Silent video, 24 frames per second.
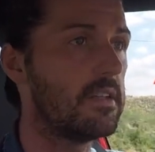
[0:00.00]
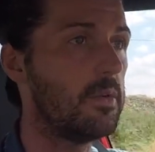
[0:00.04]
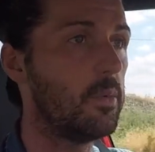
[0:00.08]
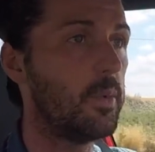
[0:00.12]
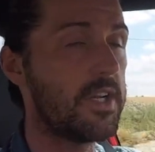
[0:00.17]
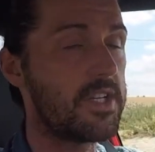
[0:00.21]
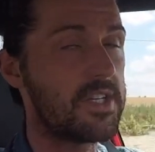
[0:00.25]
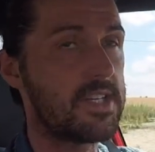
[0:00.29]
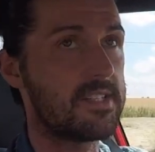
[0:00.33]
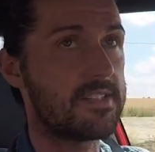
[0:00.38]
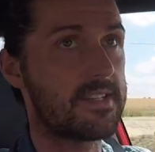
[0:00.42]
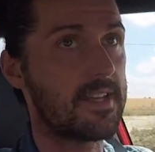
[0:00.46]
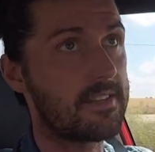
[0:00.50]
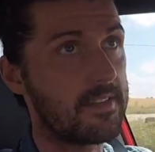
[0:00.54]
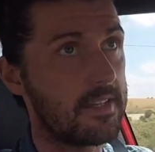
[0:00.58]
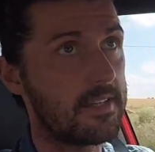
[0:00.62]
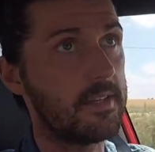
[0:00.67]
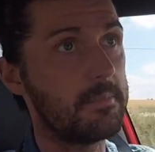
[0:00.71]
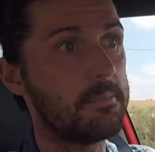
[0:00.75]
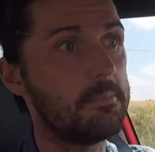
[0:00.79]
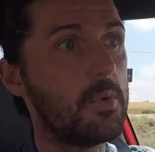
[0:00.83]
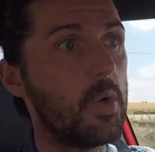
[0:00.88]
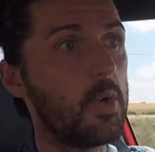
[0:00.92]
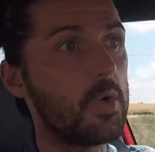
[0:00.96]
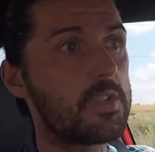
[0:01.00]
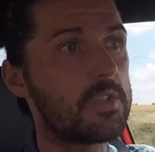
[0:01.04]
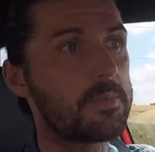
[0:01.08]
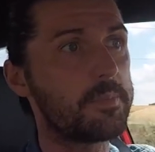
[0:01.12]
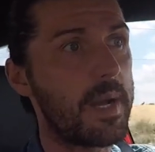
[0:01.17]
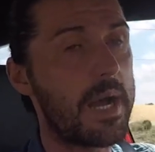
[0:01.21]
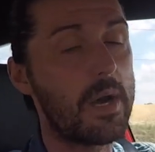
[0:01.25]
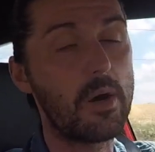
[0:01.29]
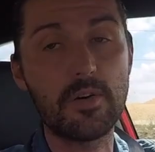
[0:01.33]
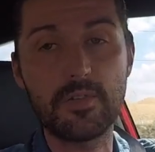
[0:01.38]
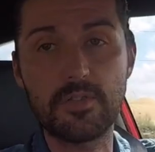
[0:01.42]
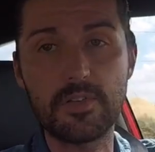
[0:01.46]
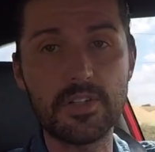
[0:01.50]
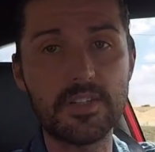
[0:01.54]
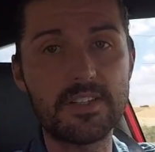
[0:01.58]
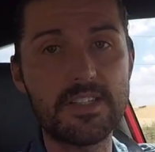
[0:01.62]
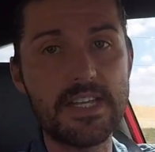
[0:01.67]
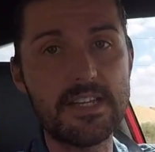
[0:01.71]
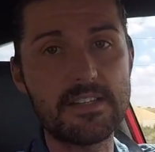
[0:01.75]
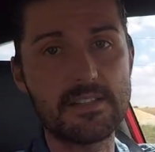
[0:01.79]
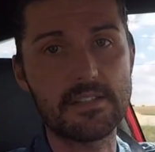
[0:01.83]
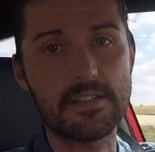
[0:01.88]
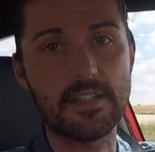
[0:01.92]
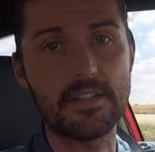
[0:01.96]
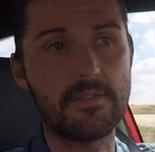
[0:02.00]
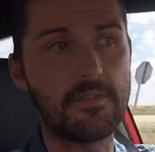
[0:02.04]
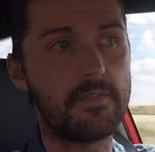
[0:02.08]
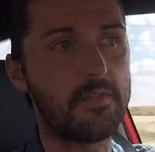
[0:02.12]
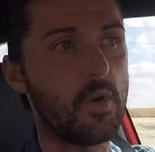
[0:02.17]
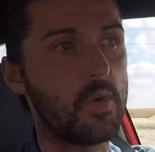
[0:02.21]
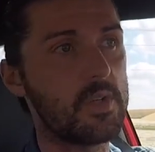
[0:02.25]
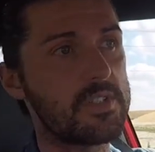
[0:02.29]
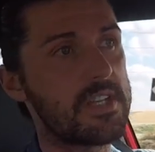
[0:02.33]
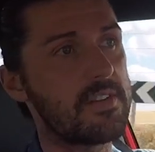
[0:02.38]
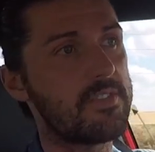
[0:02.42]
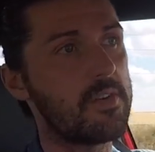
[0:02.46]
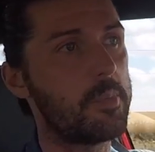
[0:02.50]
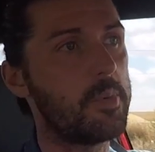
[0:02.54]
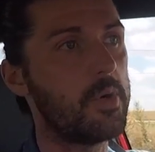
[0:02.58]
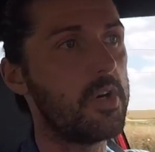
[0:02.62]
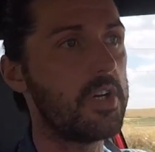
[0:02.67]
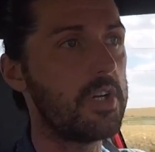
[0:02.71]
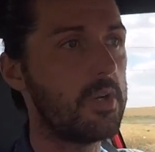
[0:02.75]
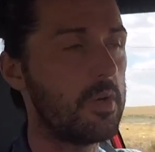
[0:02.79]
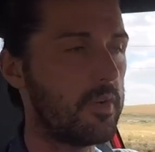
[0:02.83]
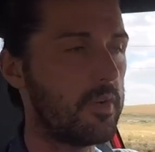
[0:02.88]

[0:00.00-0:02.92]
which is I think the most powerful diesel that Ford's ever put into a